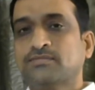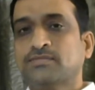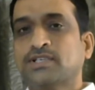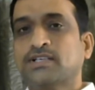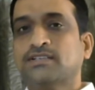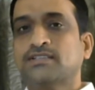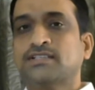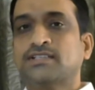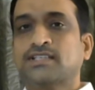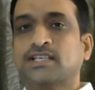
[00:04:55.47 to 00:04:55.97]

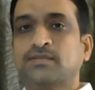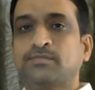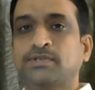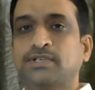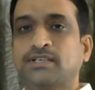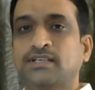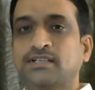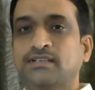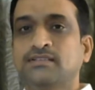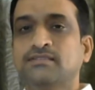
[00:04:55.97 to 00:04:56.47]
because it can be
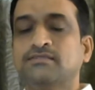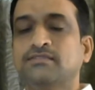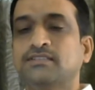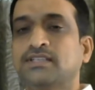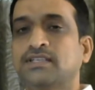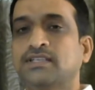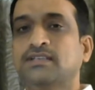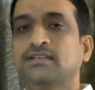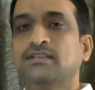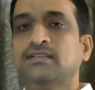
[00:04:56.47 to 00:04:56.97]
done
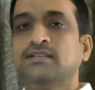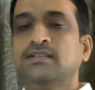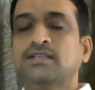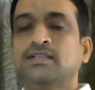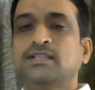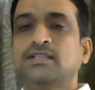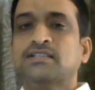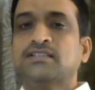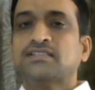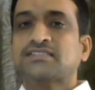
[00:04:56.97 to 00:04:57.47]
in
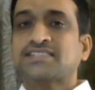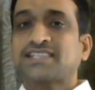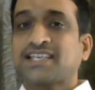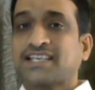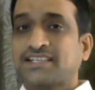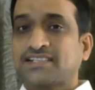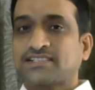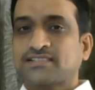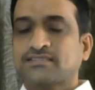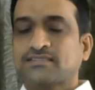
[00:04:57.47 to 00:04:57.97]

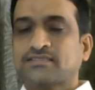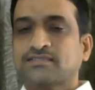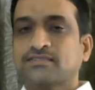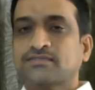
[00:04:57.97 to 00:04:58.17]
seconds.